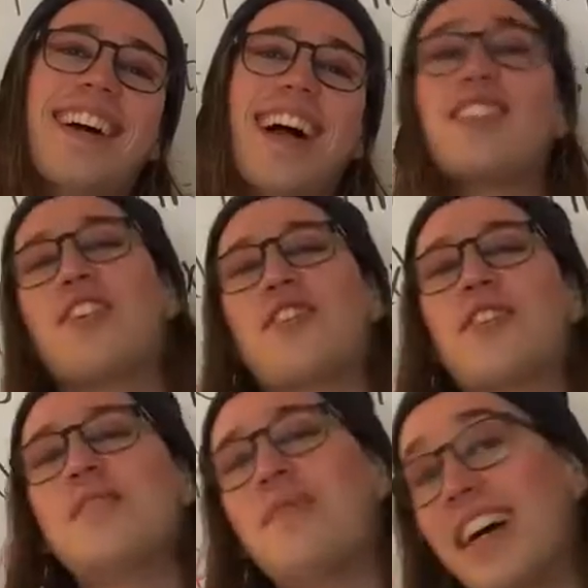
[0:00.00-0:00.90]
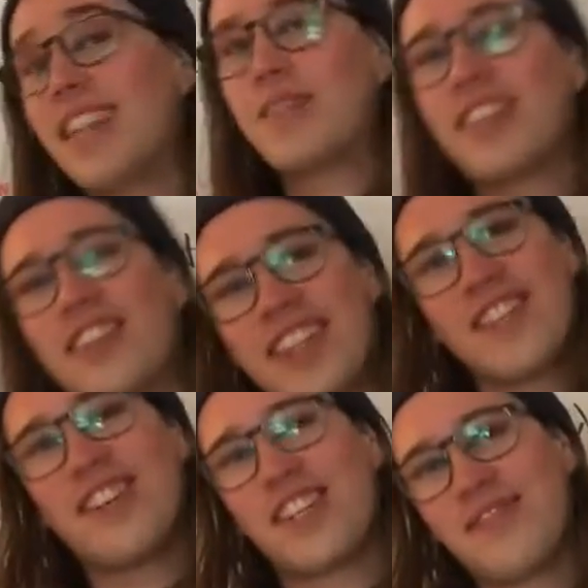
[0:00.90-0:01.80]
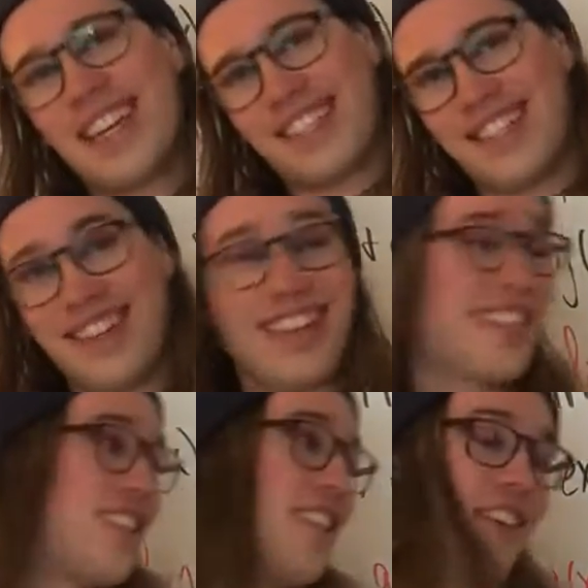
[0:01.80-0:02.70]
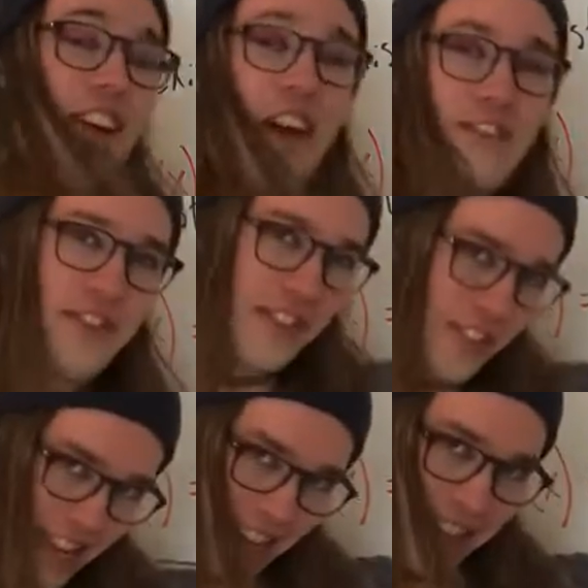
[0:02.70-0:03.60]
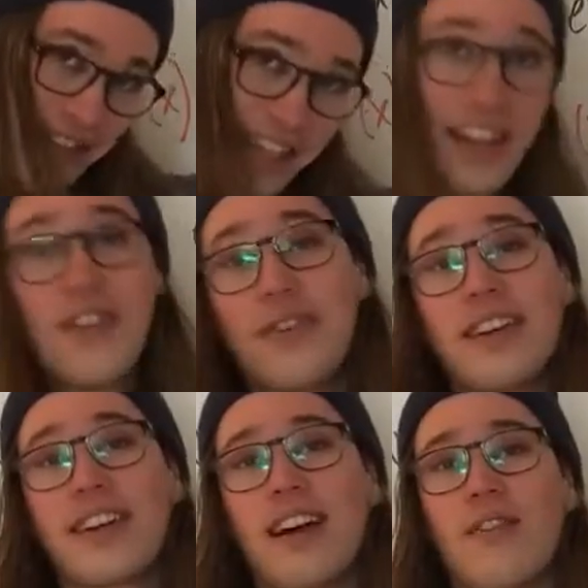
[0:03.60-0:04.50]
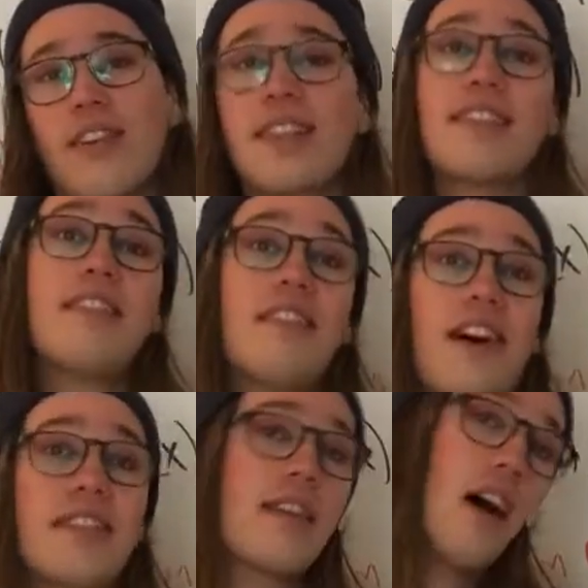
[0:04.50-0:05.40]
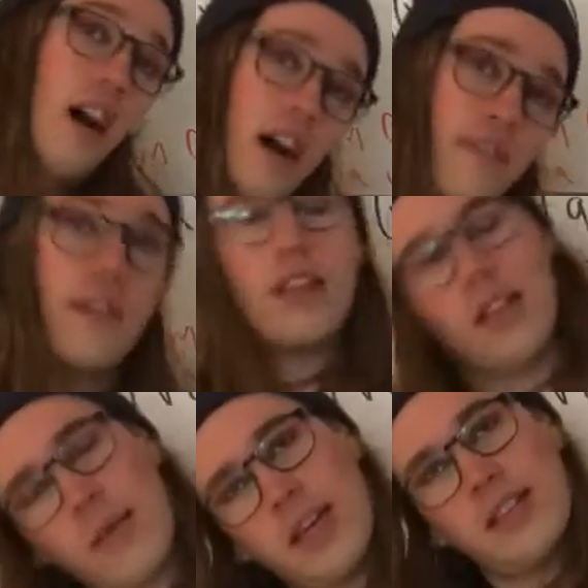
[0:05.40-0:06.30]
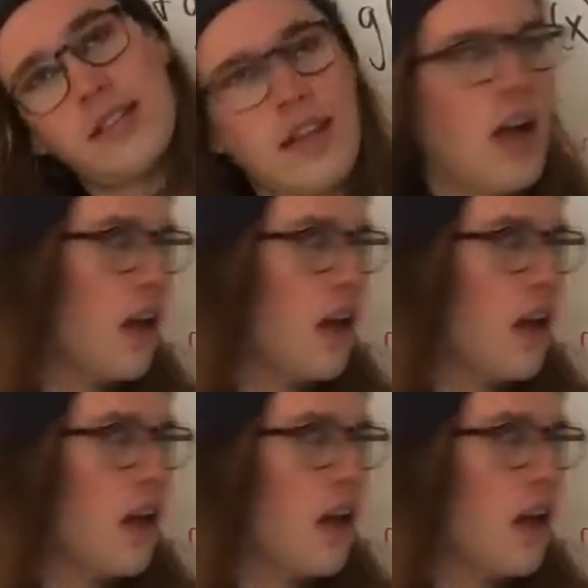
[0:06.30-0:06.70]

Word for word: Hello everyone, my name is Logan and welcome back to the lecture hall. For today's video, we are covering the laws of limits.